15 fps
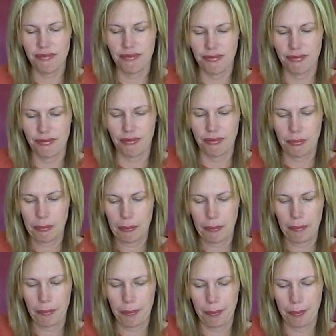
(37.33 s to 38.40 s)

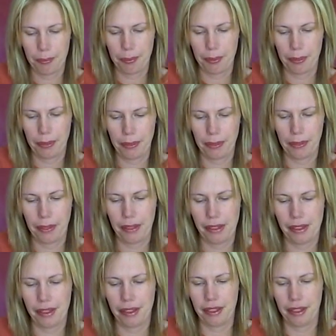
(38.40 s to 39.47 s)

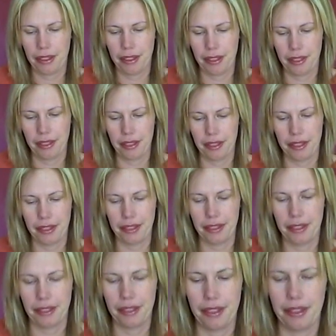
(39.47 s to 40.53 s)

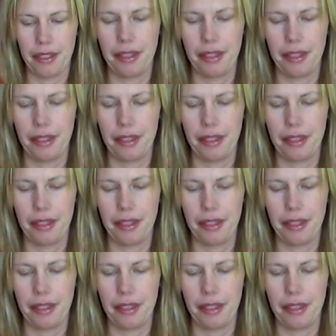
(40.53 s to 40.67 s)
[no speech]